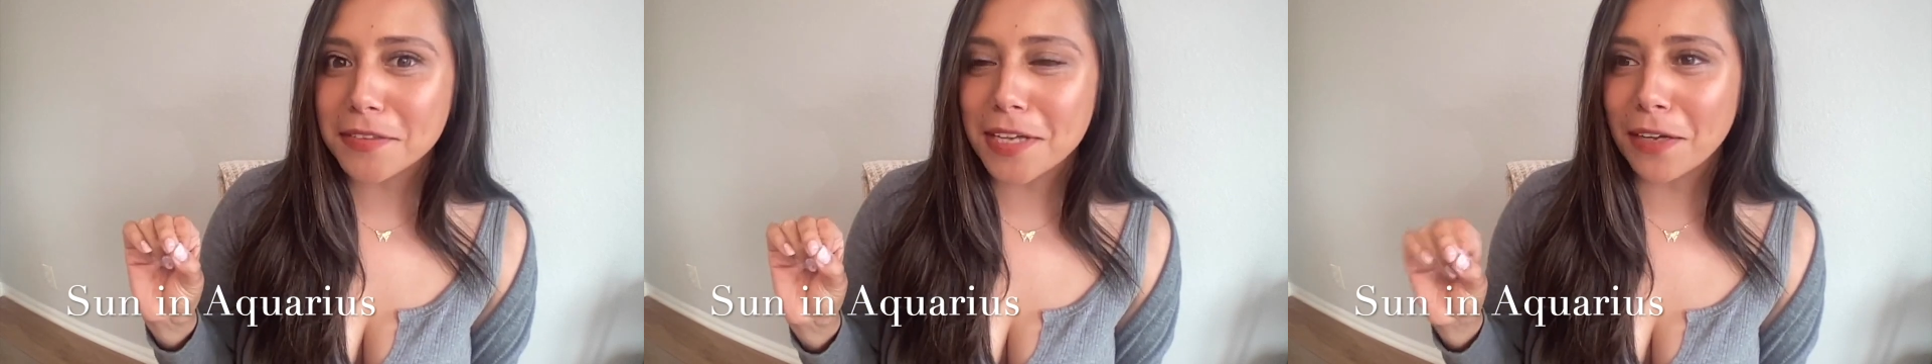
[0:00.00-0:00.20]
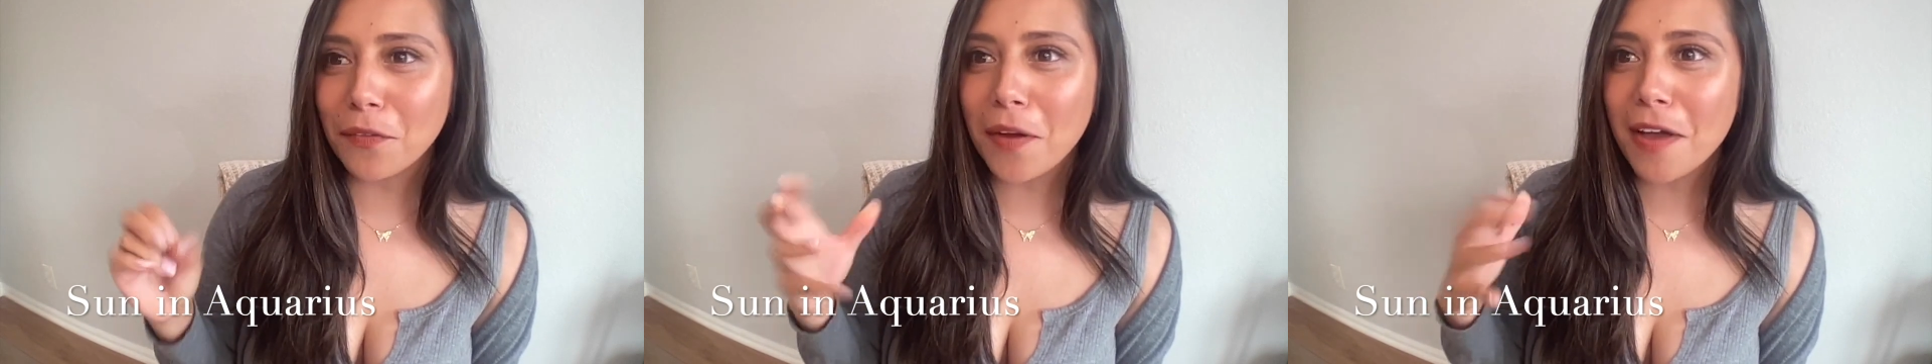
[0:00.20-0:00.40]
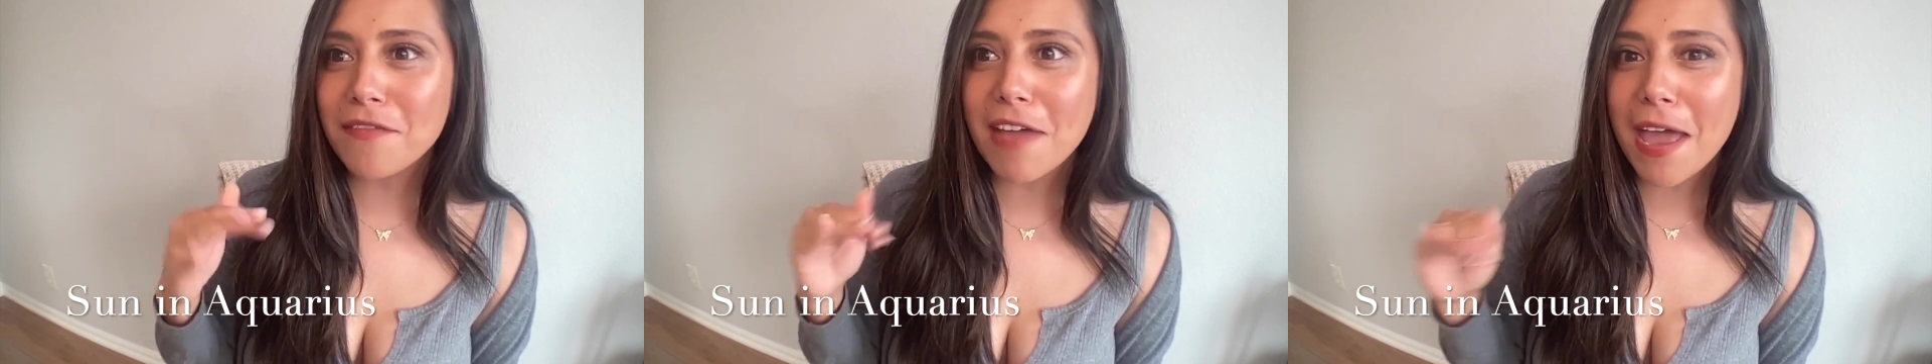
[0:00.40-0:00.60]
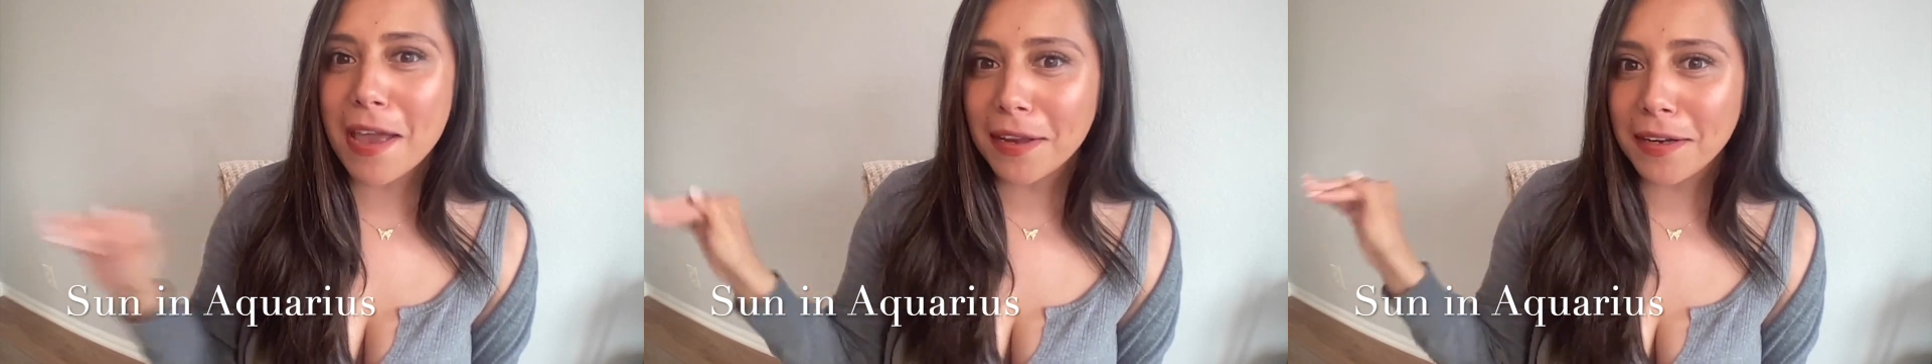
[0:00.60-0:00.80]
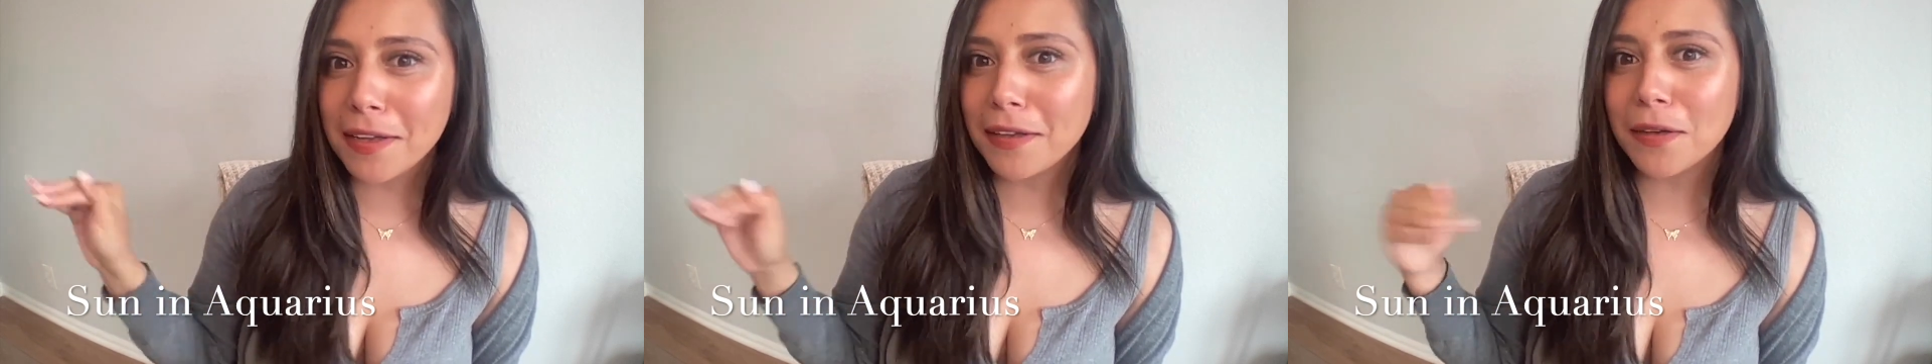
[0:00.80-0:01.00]
I don't have
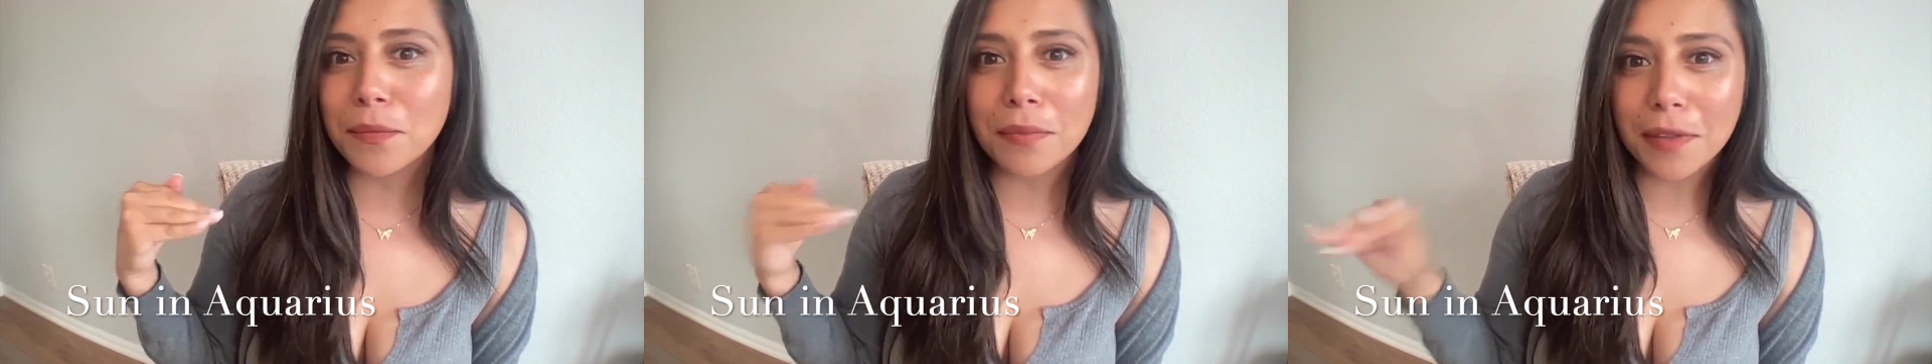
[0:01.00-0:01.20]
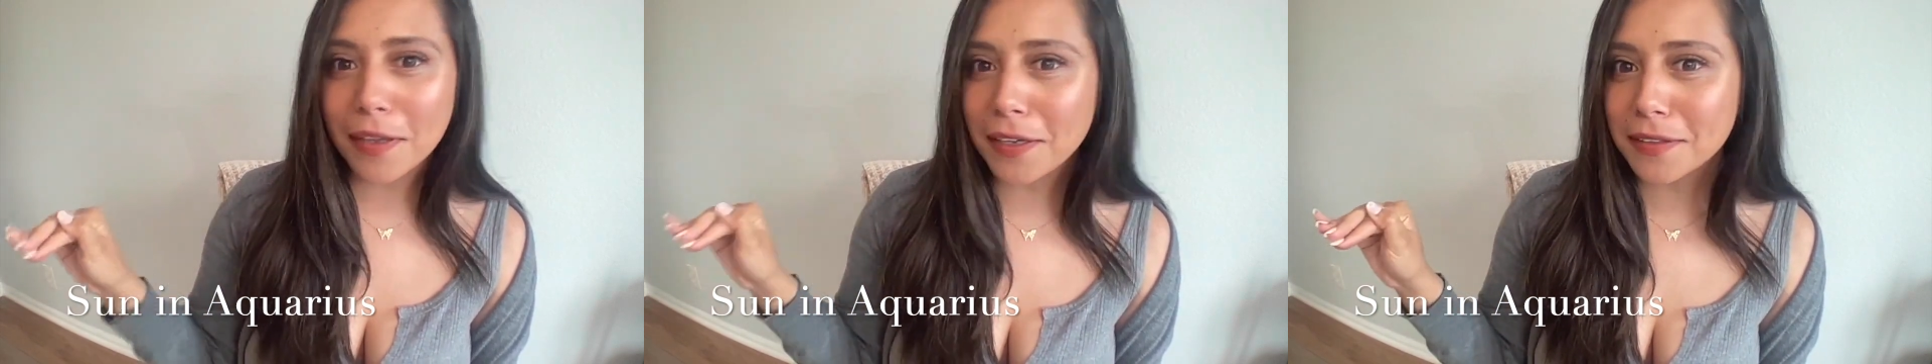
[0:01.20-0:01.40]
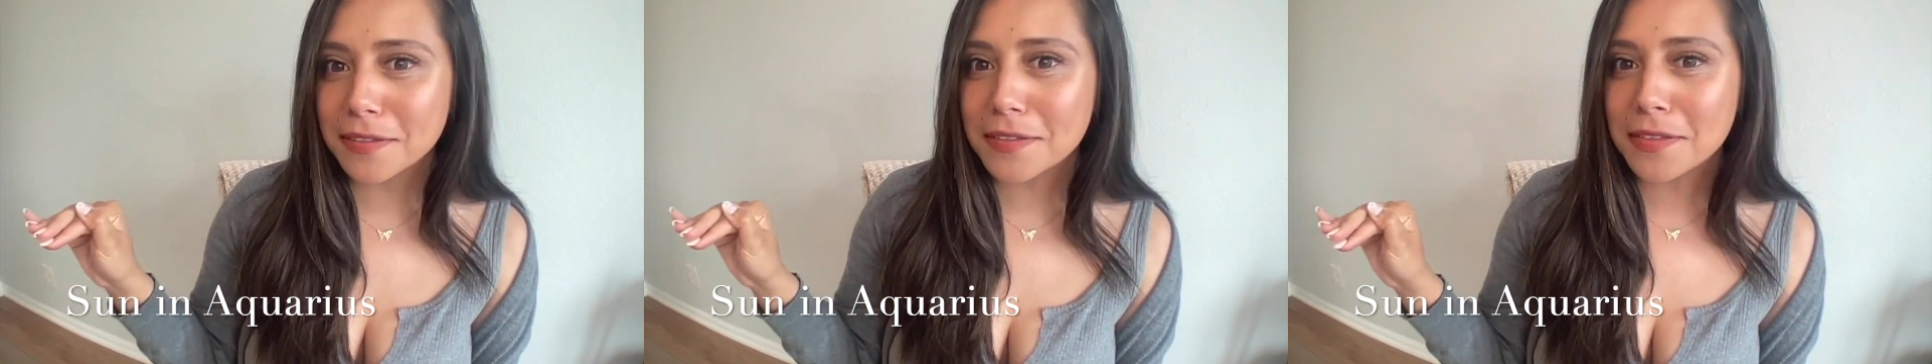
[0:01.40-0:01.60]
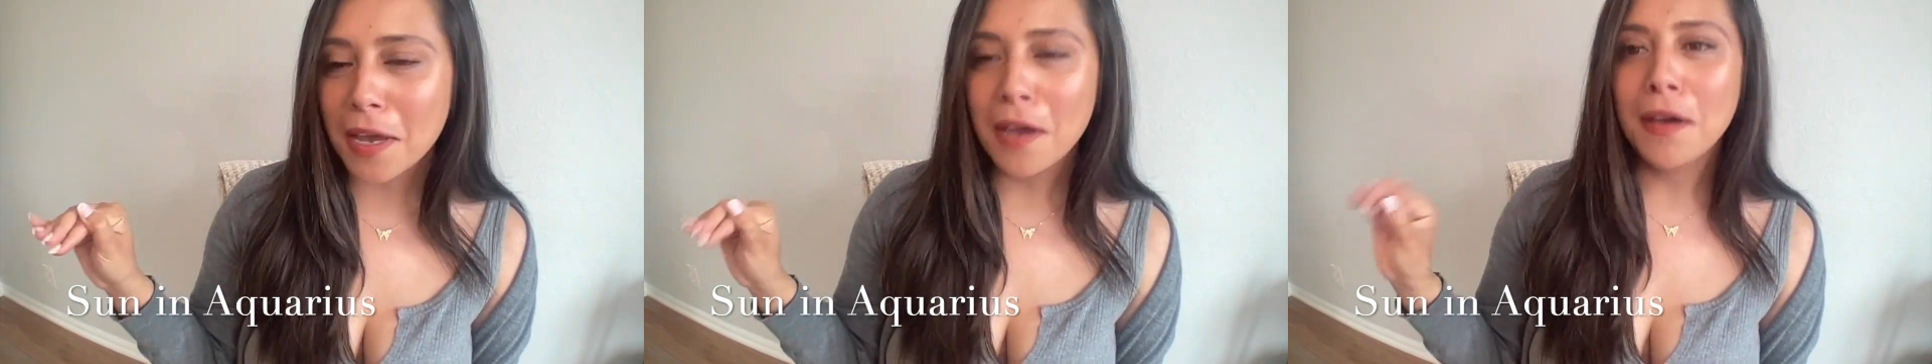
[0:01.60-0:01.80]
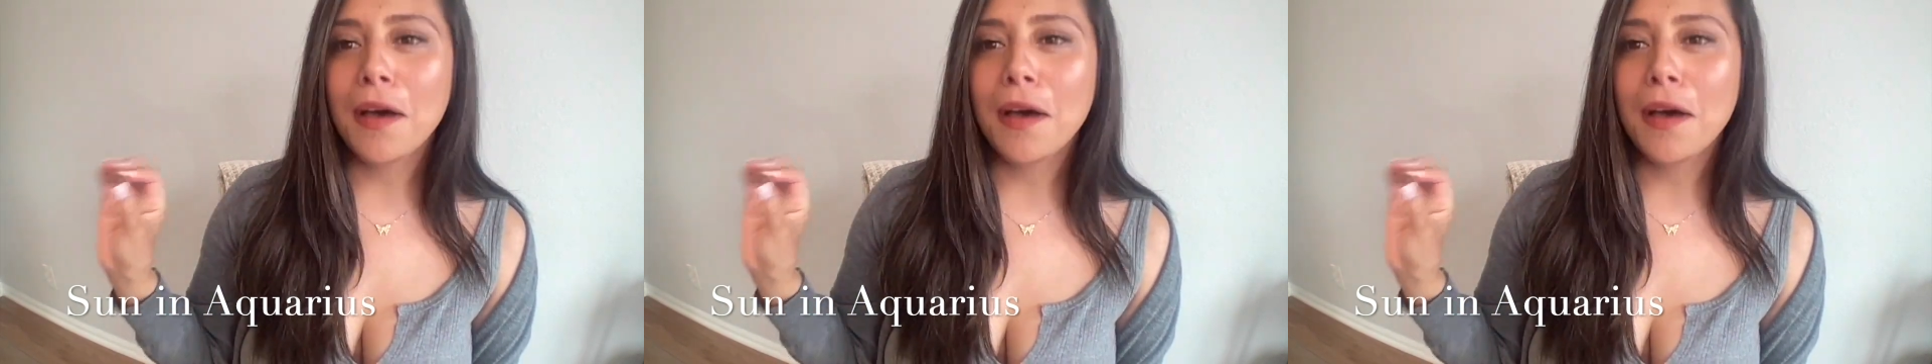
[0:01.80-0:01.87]
any complaints